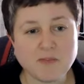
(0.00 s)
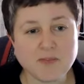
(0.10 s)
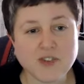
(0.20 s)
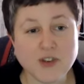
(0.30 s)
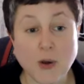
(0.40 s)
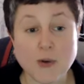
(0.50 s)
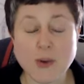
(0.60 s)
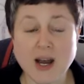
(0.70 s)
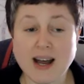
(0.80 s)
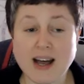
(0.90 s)
So,
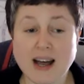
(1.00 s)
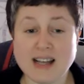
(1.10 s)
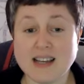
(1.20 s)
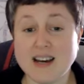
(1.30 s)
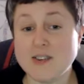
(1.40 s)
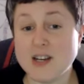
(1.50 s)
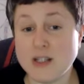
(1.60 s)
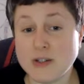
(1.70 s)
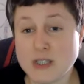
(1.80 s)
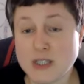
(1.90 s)
as I've
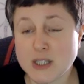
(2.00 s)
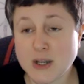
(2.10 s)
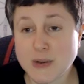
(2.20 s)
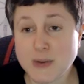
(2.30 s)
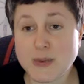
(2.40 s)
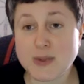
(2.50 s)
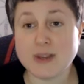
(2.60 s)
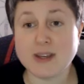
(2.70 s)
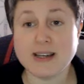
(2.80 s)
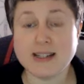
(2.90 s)
alluded to,
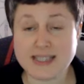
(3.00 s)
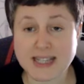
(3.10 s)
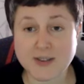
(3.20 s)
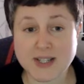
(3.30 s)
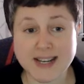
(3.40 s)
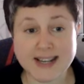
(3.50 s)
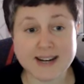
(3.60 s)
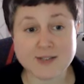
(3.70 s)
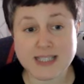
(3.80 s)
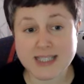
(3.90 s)
the
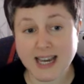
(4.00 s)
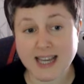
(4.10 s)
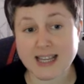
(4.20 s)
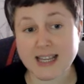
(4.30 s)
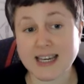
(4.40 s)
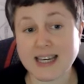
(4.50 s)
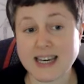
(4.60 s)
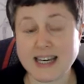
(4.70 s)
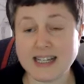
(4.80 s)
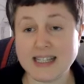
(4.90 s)
7-11 technique
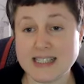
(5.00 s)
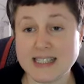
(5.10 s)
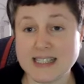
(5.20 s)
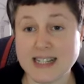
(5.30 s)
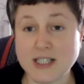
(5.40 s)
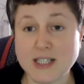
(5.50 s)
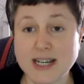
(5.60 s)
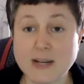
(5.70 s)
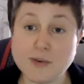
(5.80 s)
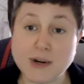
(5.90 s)
is
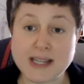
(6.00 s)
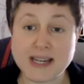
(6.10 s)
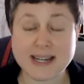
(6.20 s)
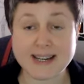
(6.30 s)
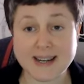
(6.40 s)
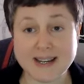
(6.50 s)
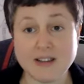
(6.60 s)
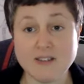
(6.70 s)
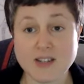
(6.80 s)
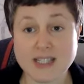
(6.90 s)
essentially breathing
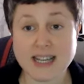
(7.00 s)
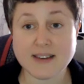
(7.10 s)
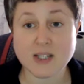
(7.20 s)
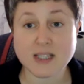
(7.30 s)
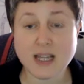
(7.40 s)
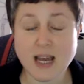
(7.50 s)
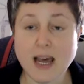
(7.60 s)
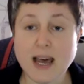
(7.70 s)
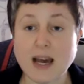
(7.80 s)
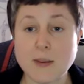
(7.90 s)
in for 7
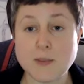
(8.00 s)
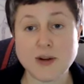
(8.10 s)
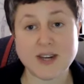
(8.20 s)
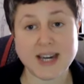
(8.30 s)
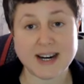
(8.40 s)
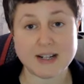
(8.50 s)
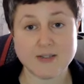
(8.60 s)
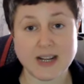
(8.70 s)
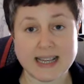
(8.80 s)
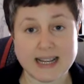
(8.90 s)
and breathing out
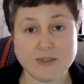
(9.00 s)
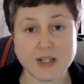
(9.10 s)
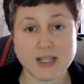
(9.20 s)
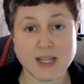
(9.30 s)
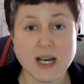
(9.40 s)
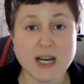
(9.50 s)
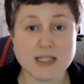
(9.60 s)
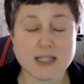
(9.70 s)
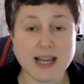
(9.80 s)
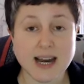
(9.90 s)
for 11.
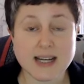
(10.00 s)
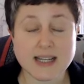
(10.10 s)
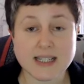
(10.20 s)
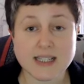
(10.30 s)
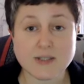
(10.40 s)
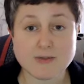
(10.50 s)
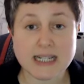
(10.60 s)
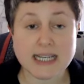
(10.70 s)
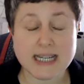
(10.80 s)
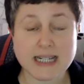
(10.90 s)
So that is
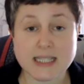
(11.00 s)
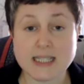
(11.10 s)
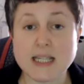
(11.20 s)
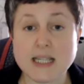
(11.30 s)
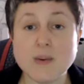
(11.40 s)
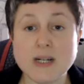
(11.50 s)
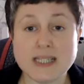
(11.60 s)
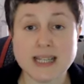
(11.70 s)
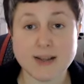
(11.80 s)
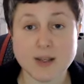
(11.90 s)
really slowing
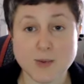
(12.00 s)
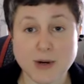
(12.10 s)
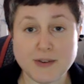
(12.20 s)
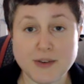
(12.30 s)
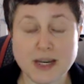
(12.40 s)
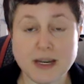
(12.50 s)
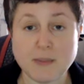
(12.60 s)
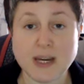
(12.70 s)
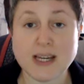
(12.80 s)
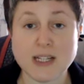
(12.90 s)
down the breathing,
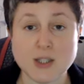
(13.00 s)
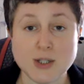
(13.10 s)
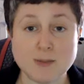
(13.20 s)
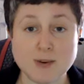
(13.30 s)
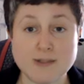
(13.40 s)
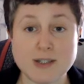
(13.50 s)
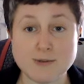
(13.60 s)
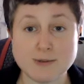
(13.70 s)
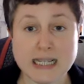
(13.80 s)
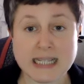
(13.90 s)
making sure the breath is
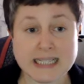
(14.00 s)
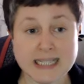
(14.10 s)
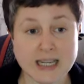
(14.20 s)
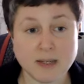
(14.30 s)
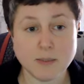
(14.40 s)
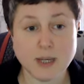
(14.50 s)
really deep.